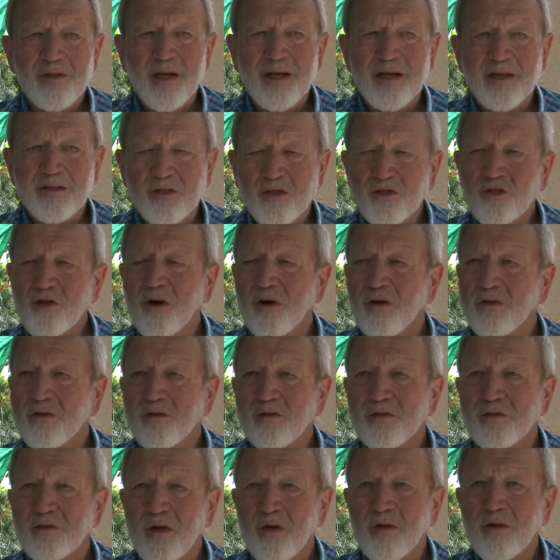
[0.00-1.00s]
his church
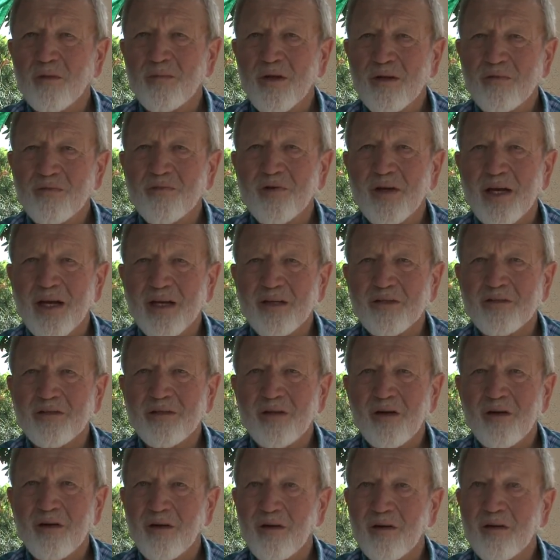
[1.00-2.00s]
was going to be
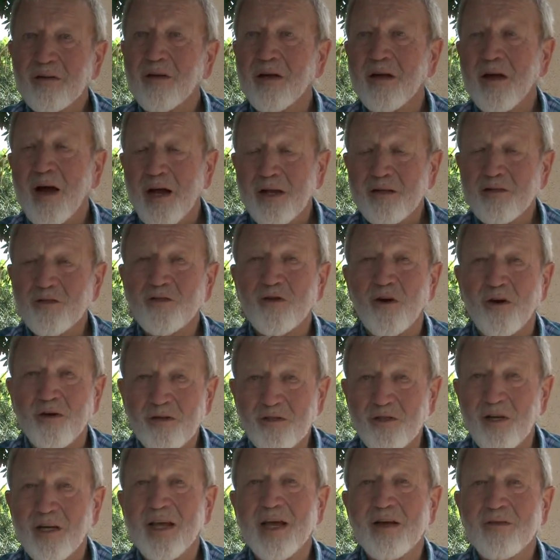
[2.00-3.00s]
fixed, or God's
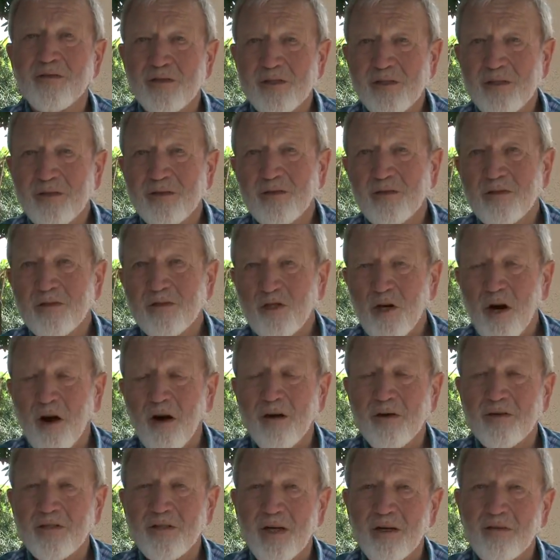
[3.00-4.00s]
church that he was in
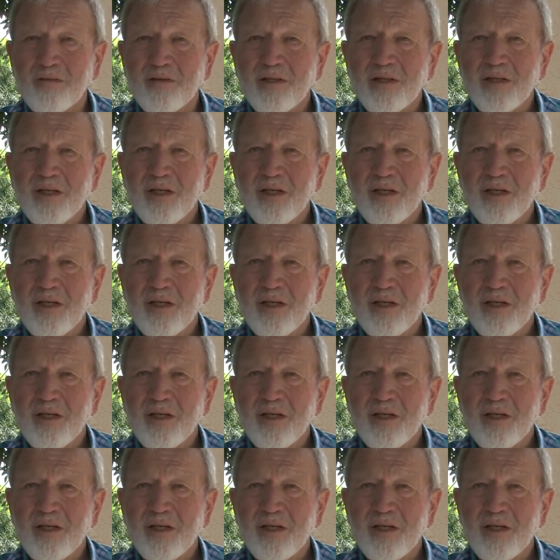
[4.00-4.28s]
charge of.